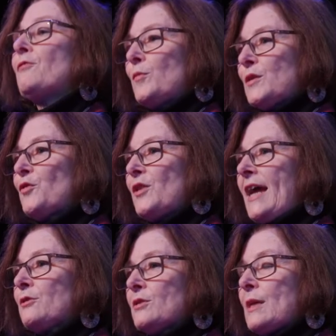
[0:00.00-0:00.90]
from different
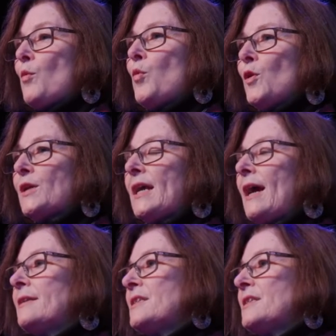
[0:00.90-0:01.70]
actors. And we're working on a